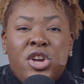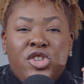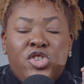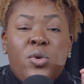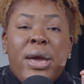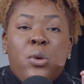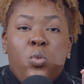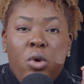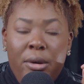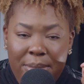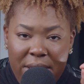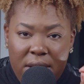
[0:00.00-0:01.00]
to a
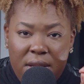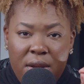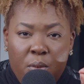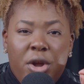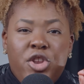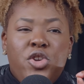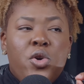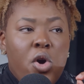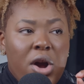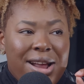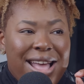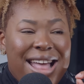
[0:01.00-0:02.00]
woman when
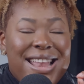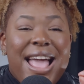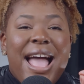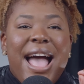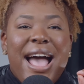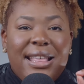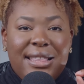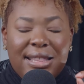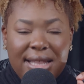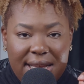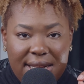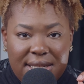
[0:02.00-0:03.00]
you're an
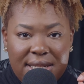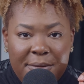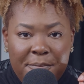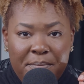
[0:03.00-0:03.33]
athlete.